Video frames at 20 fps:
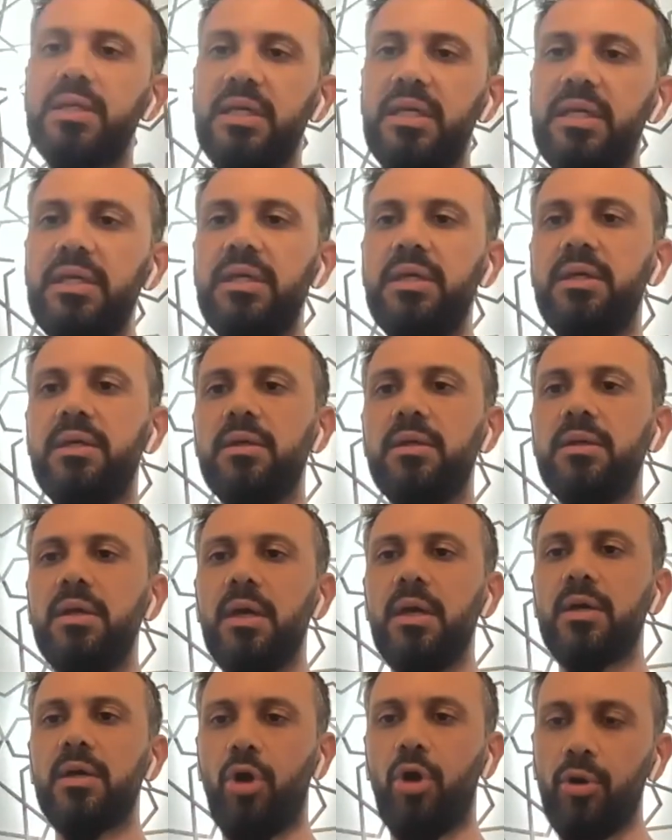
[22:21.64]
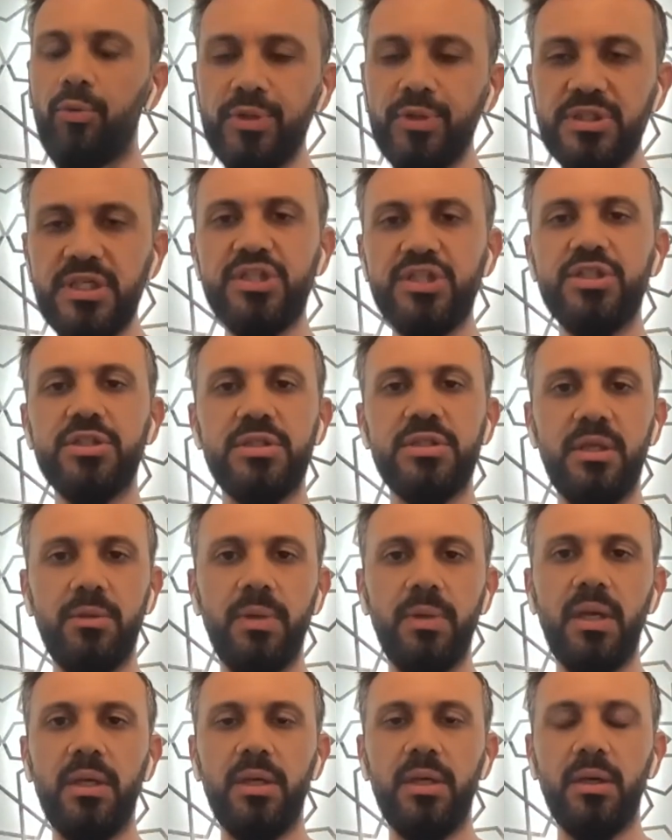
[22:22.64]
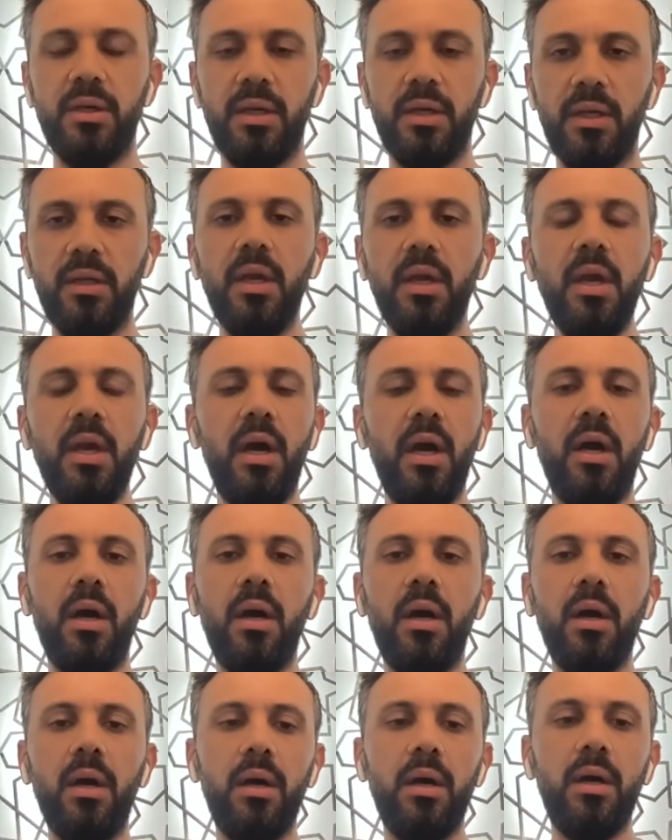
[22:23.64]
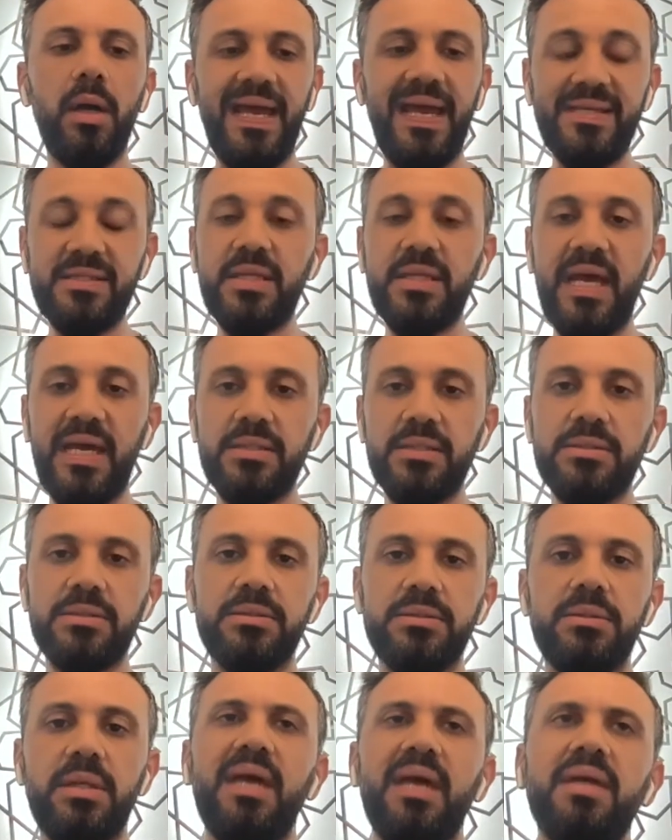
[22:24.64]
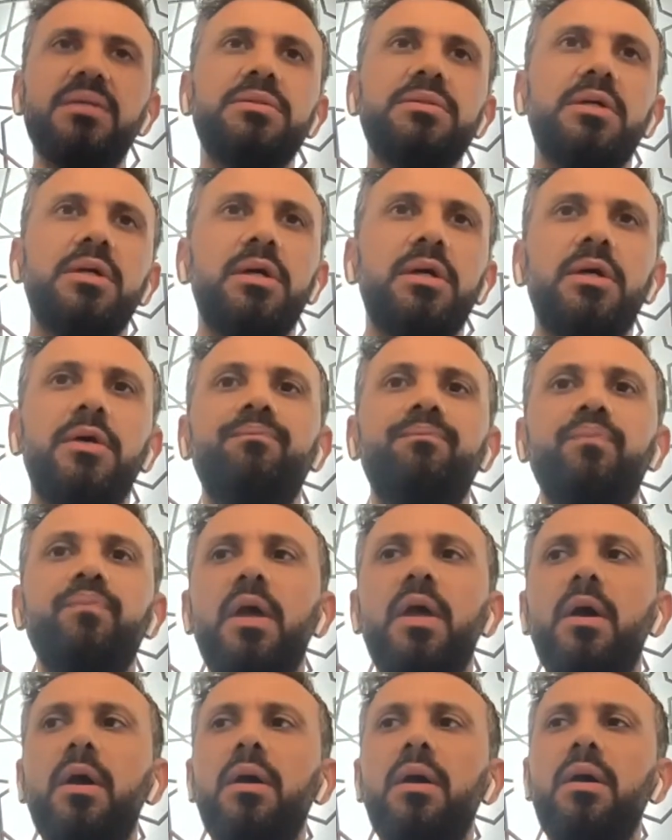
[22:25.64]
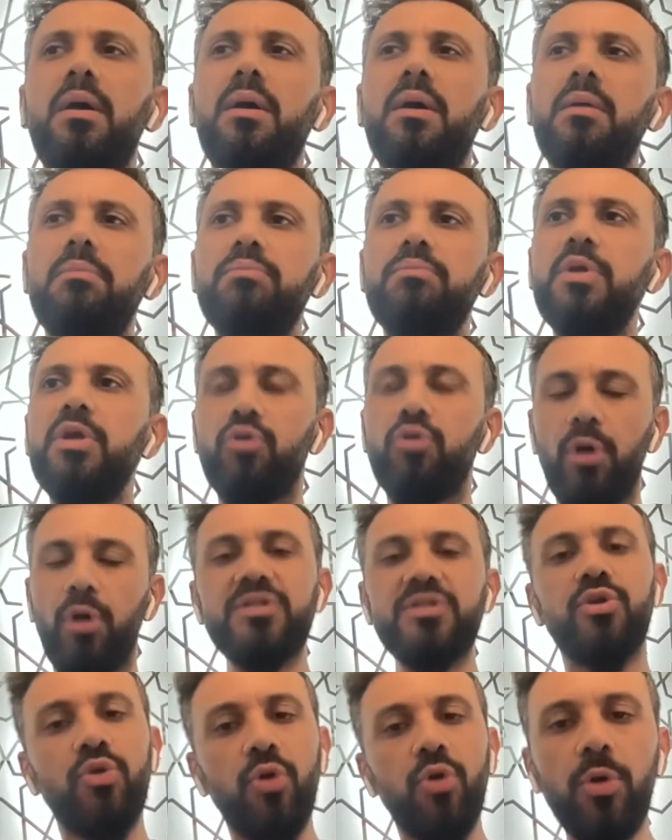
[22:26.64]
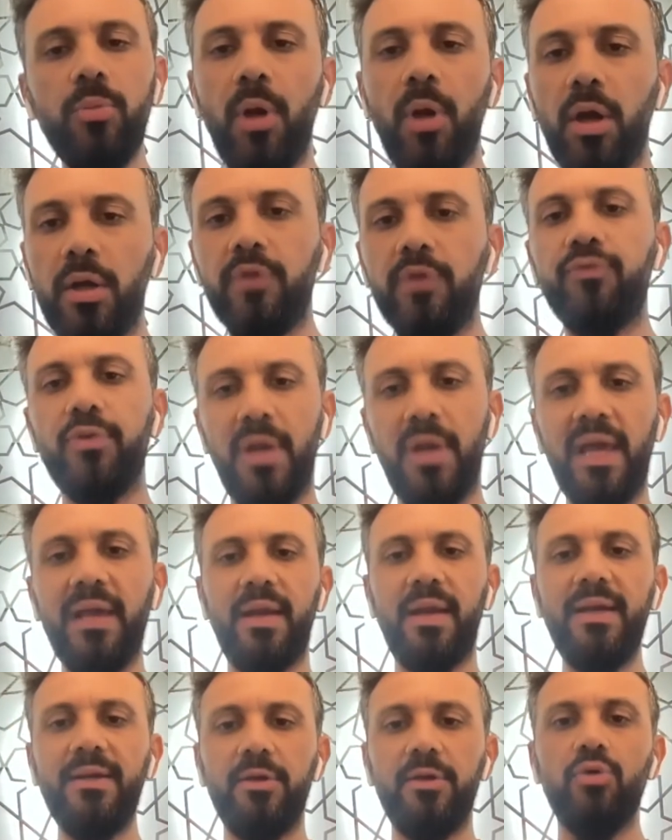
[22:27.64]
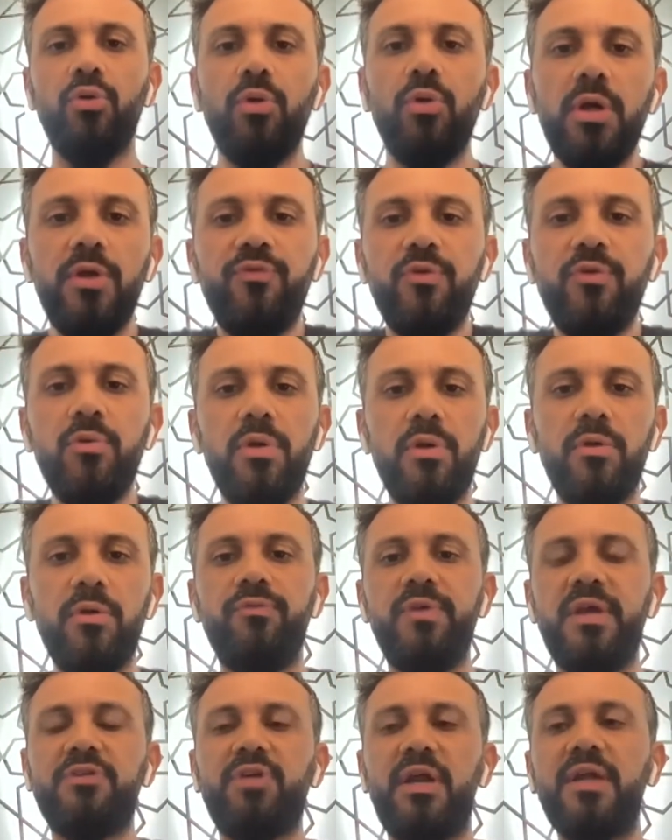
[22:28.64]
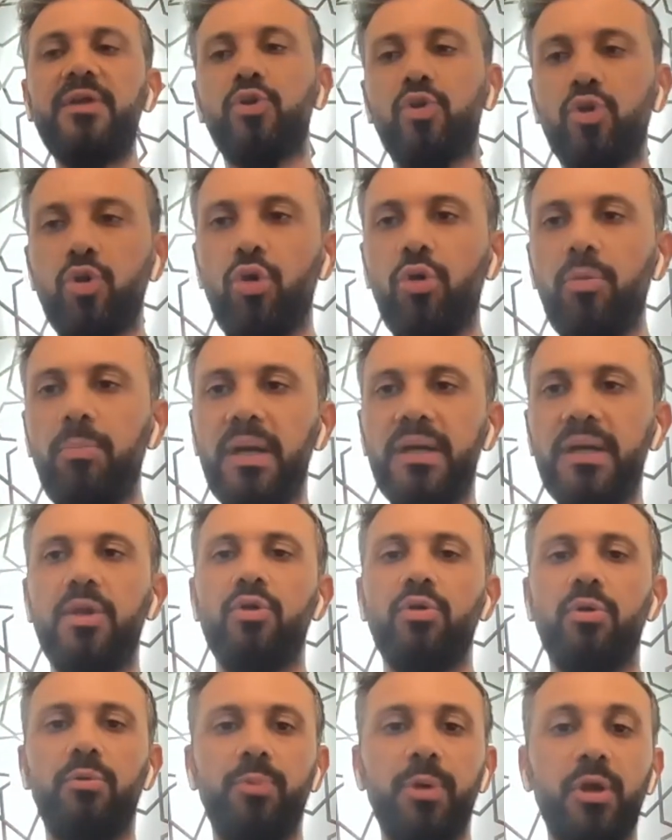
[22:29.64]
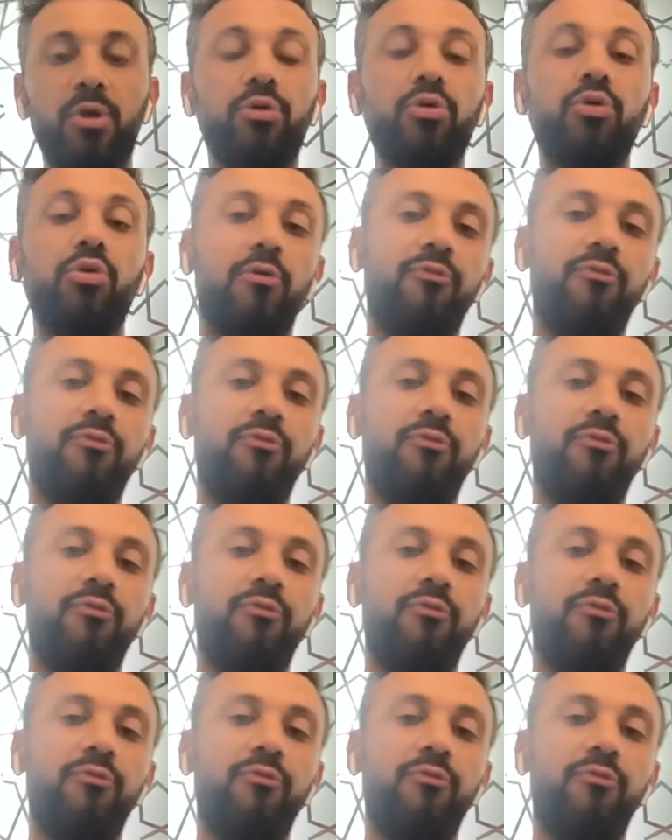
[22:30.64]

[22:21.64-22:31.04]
key conversations that we are hearing as a you know, as a roadblock, if you like, right? You know, if we are trying to grow, but, you know, we could grow